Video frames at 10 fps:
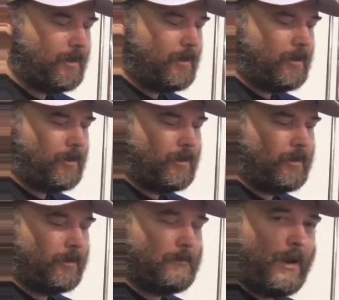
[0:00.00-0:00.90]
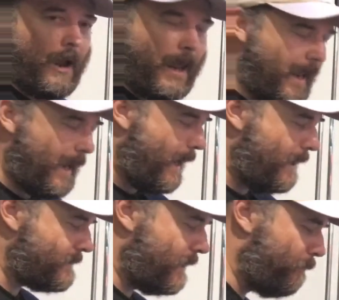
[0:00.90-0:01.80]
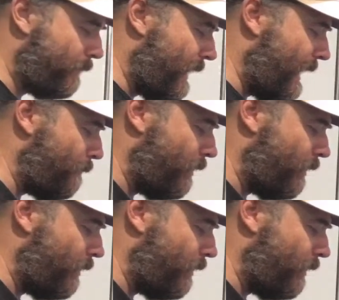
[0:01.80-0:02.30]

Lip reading: on my hands and play my